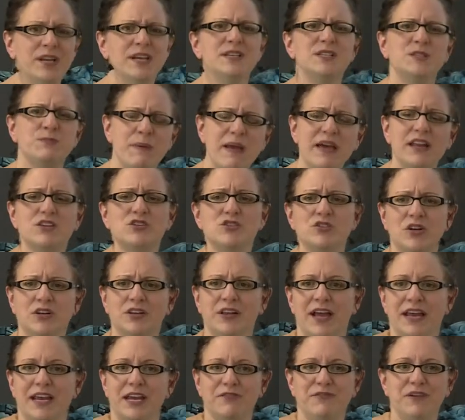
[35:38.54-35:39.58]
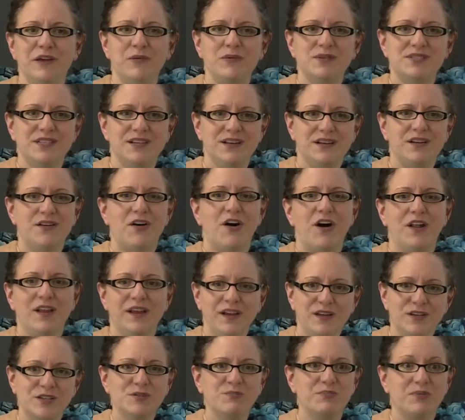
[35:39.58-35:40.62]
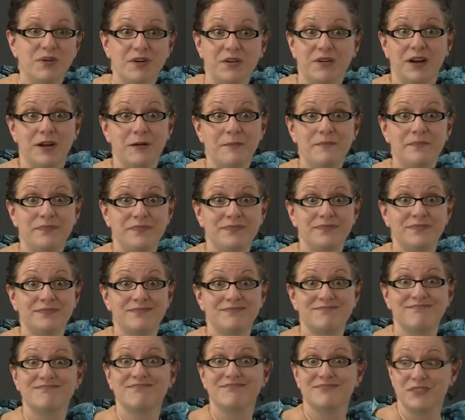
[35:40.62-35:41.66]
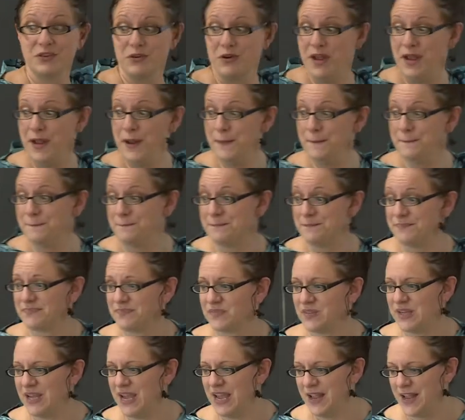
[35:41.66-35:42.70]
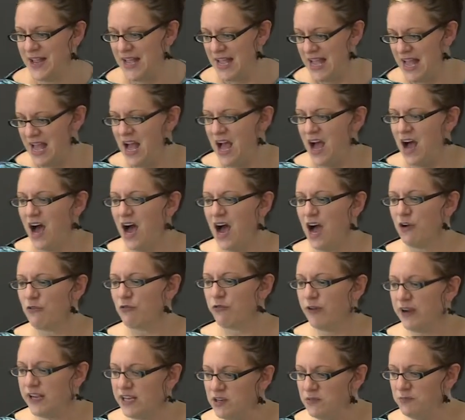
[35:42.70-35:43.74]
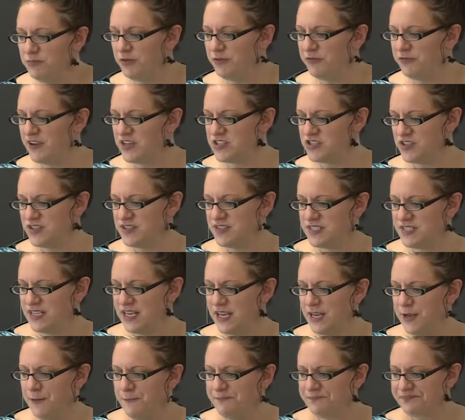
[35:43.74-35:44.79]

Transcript: his Spanish look like if he was in an all English program? Right? Okay. Uh, written proficiency,